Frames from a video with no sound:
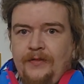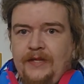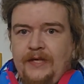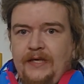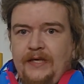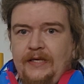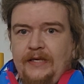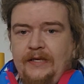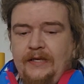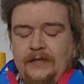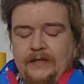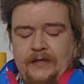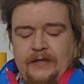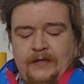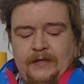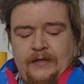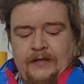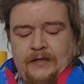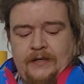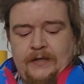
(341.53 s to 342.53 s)
the
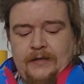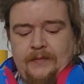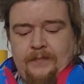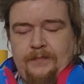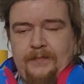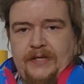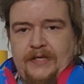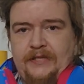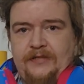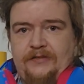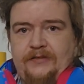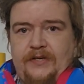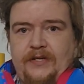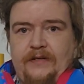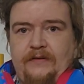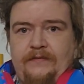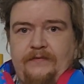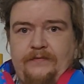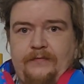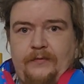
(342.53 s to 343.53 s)
B string
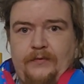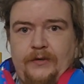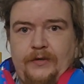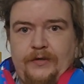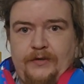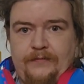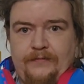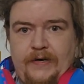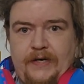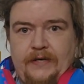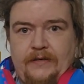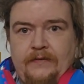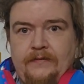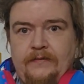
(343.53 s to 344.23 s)
for your ring.